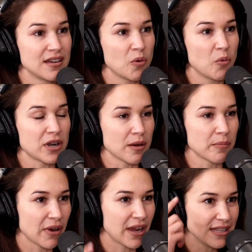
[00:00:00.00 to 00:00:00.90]
When our
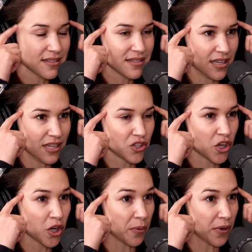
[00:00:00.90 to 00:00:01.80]
brains
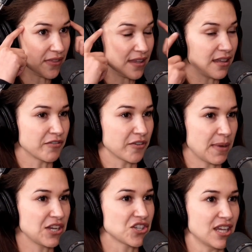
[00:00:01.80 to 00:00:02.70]
interpret the
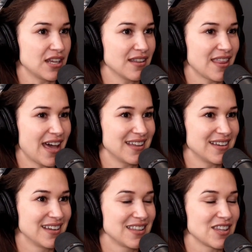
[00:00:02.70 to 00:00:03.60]
information
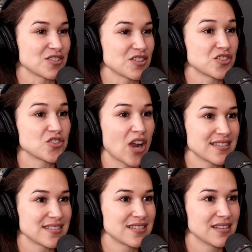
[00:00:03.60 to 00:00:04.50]
that there's a
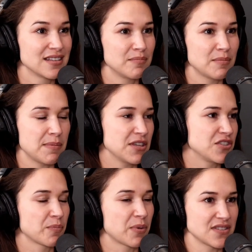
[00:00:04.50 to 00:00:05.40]
stress, maybe it's
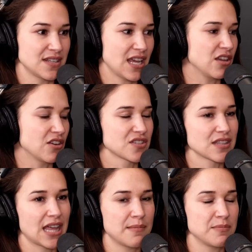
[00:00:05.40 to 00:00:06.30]
your present day, you're
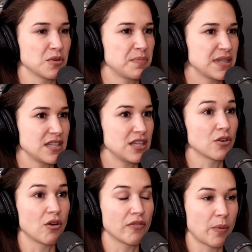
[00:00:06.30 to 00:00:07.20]
slammed, you're busy,
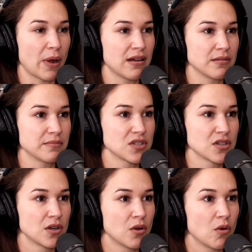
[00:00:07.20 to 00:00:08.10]
you're overwhelmed,
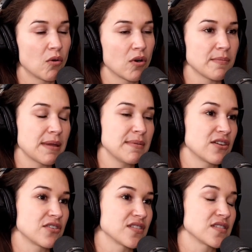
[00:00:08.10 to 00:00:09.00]
or maybe
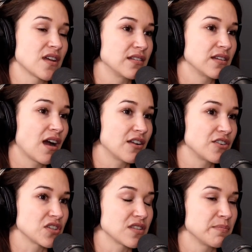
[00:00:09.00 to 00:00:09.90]
there's this
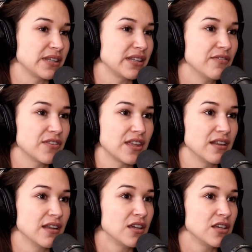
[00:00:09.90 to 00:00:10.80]
unconscious belief that
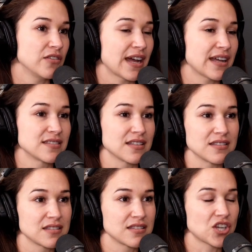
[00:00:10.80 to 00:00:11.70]
you've had
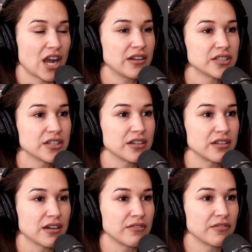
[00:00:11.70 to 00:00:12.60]
since childhood
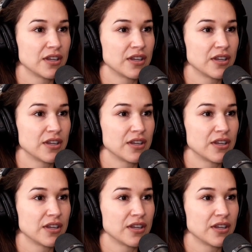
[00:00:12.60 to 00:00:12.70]
of